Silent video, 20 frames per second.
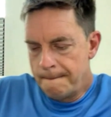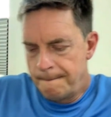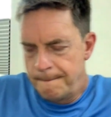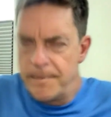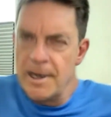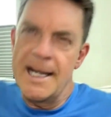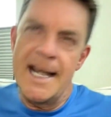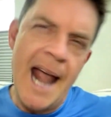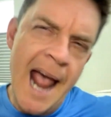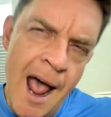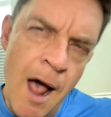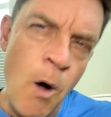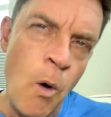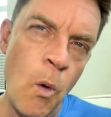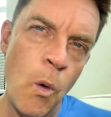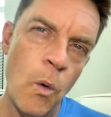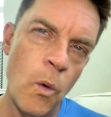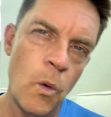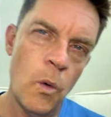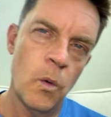But now
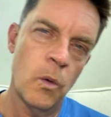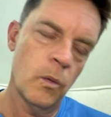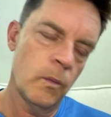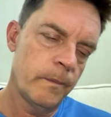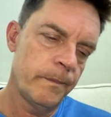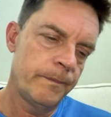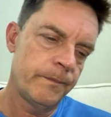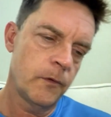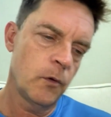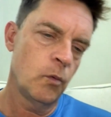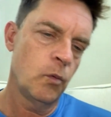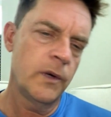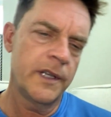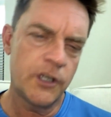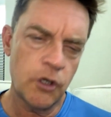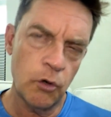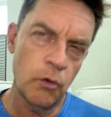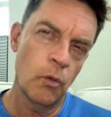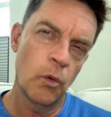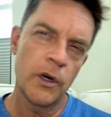we're
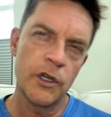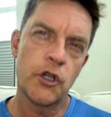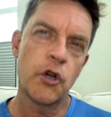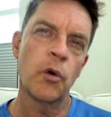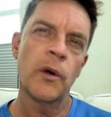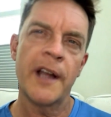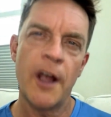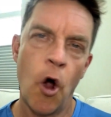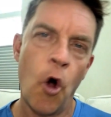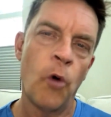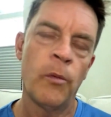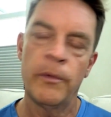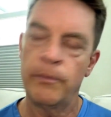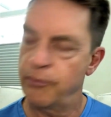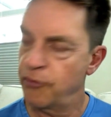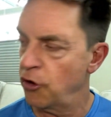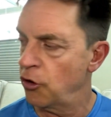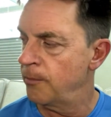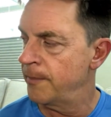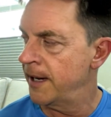doing Home
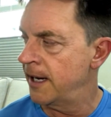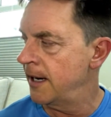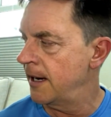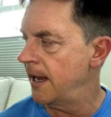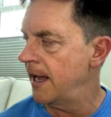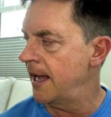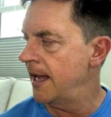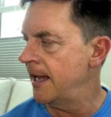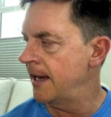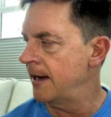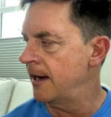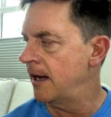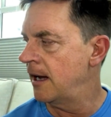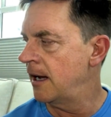Improvement, and